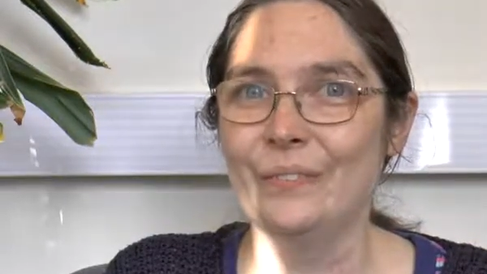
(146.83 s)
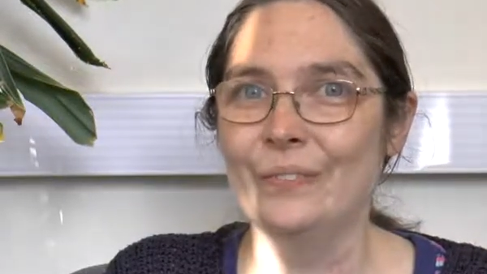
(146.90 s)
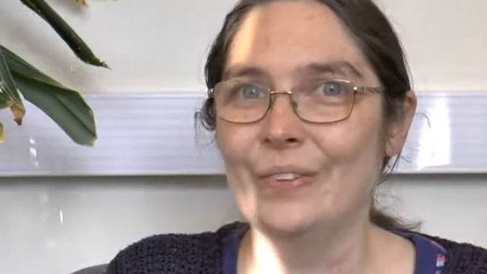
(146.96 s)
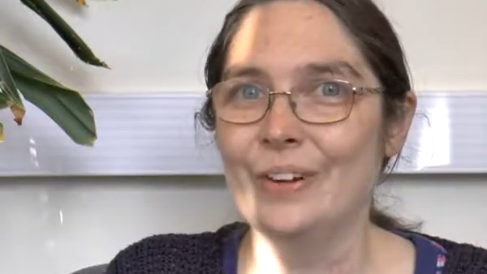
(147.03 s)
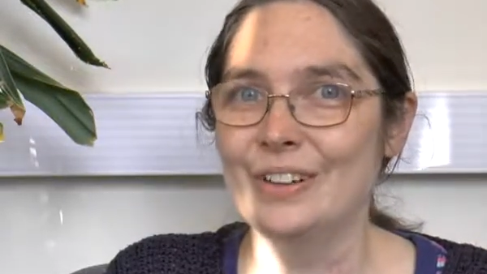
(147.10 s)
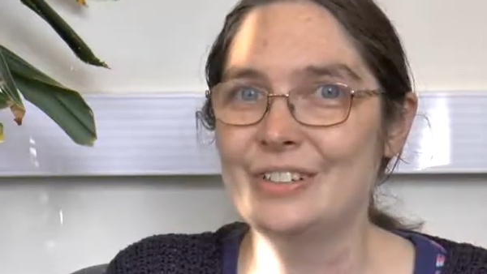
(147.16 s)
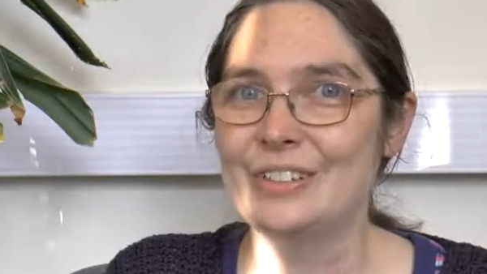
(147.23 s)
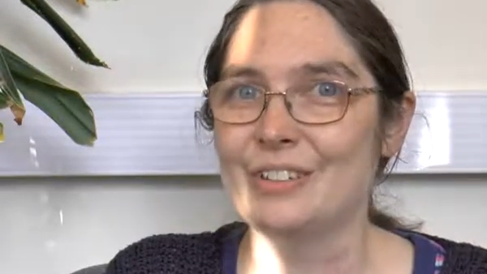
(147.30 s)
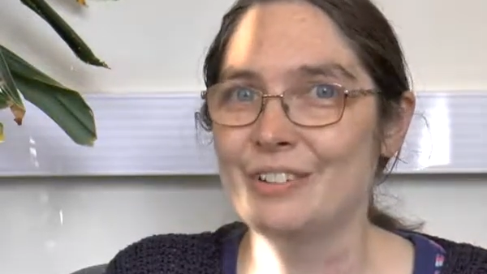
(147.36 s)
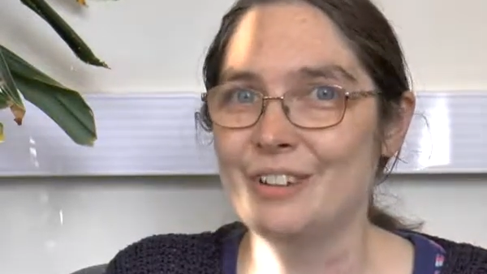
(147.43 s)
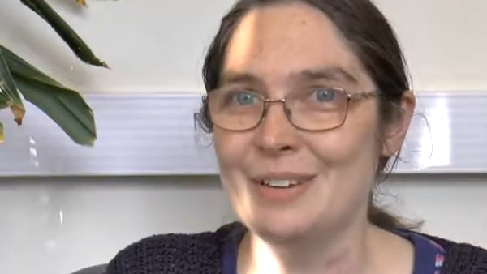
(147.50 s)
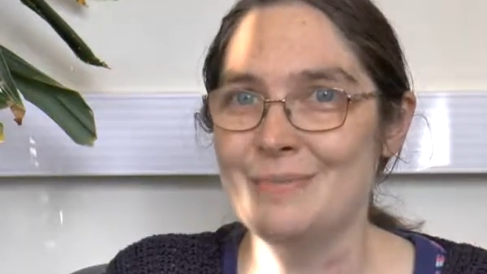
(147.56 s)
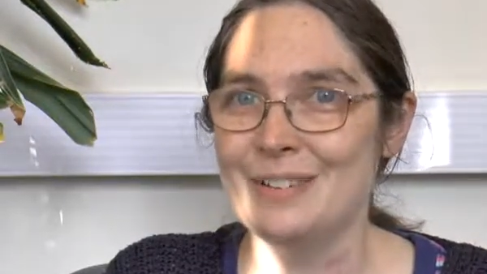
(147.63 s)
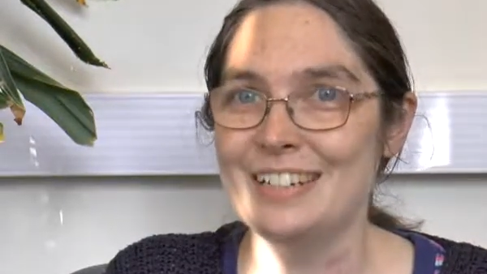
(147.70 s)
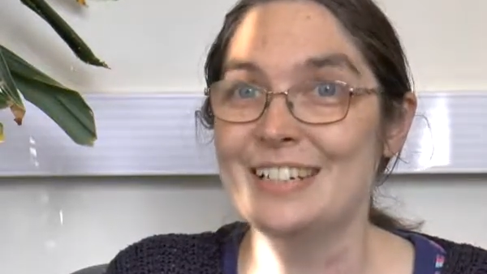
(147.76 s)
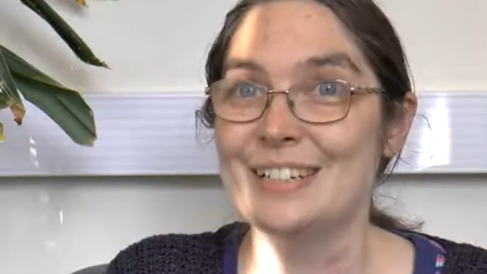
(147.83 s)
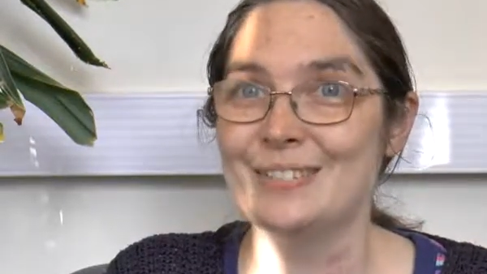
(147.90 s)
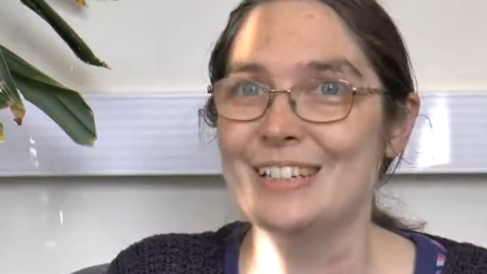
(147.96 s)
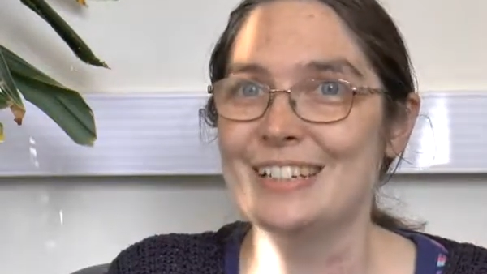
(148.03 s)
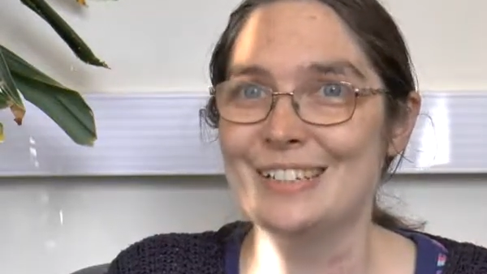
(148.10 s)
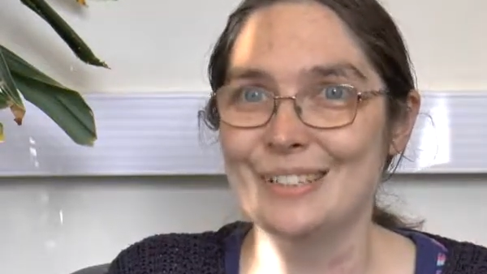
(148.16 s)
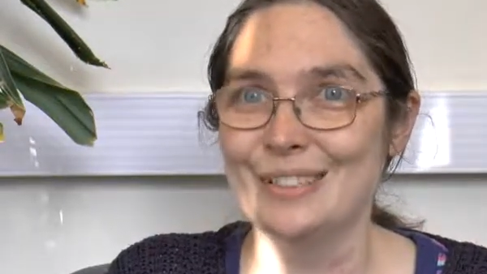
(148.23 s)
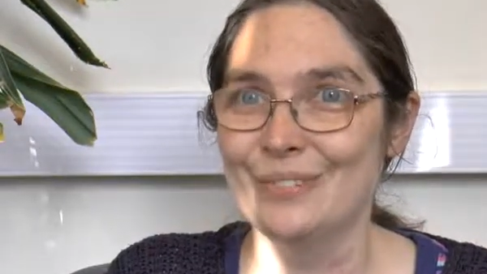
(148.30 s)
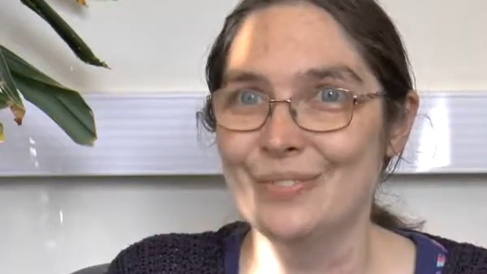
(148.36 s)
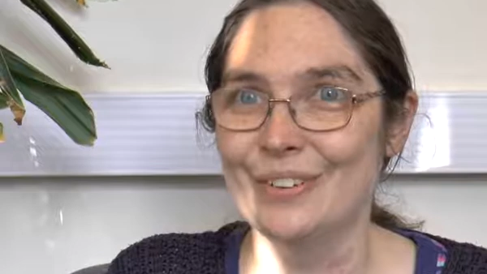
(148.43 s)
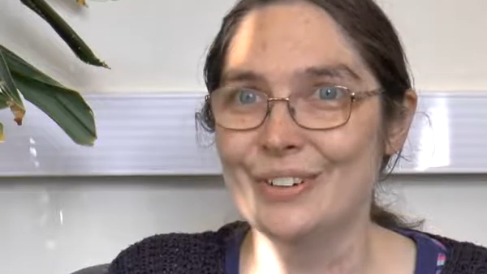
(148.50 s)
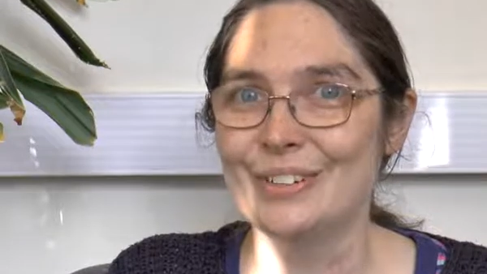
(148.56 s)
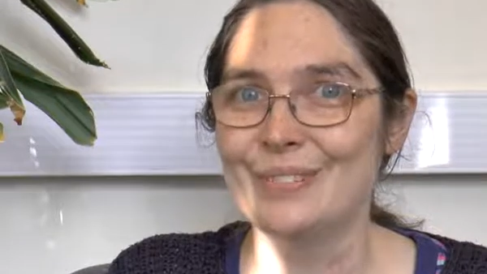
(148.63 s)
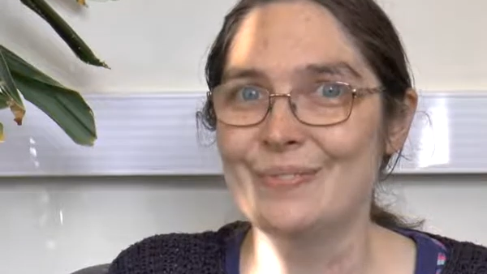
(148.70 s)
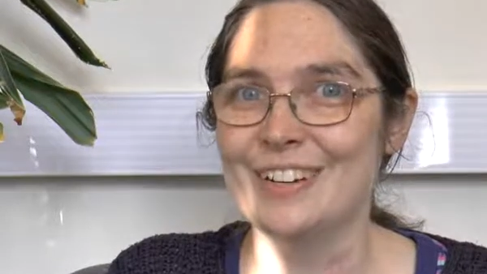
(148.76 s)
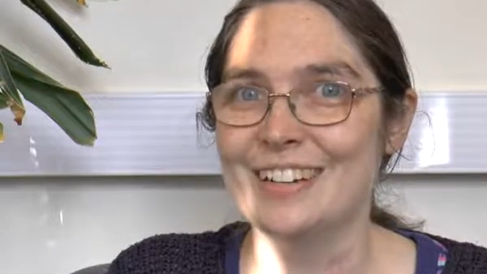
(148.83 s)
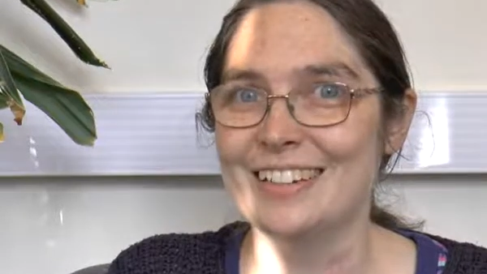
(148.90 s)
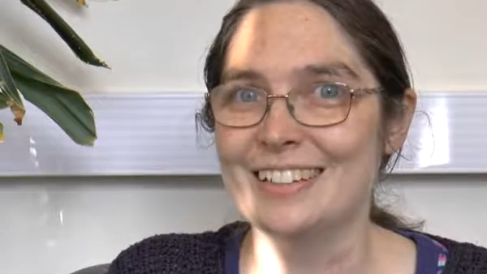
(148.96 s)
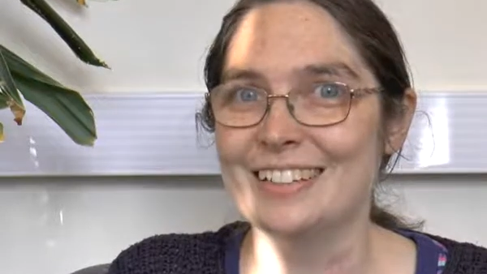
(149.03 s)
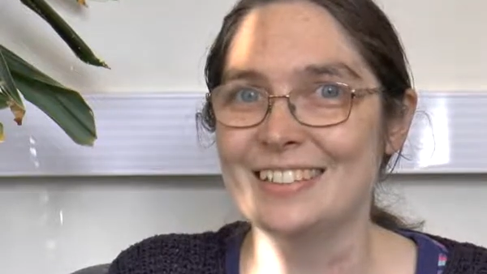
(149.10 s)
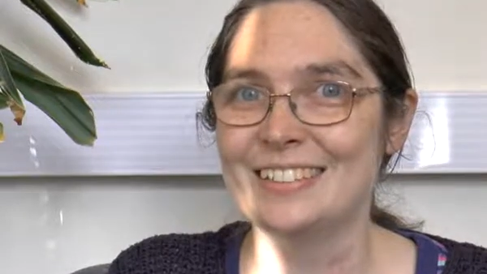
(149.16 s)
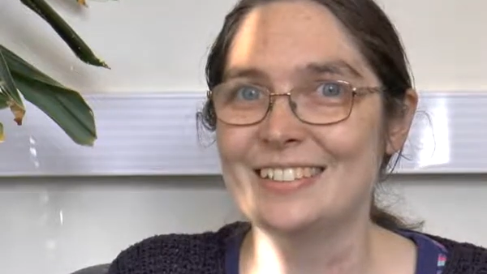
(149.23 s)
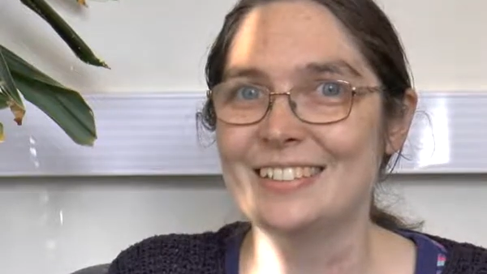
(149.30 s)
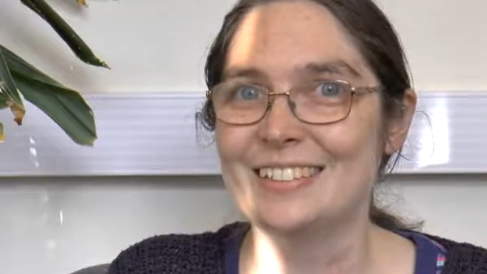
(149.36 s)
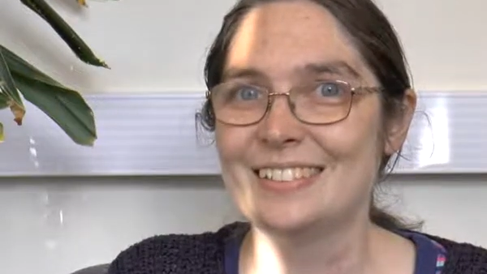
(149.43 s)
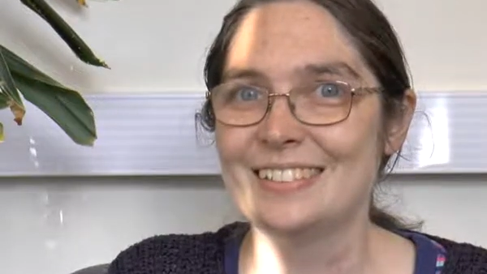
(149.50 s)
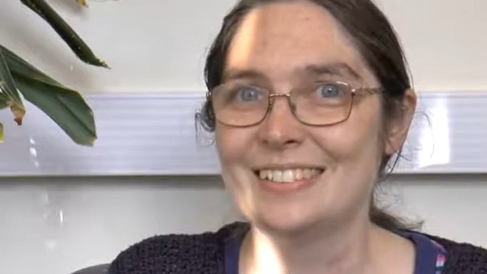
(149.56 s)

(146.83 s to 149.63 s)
work to creep into it too much, because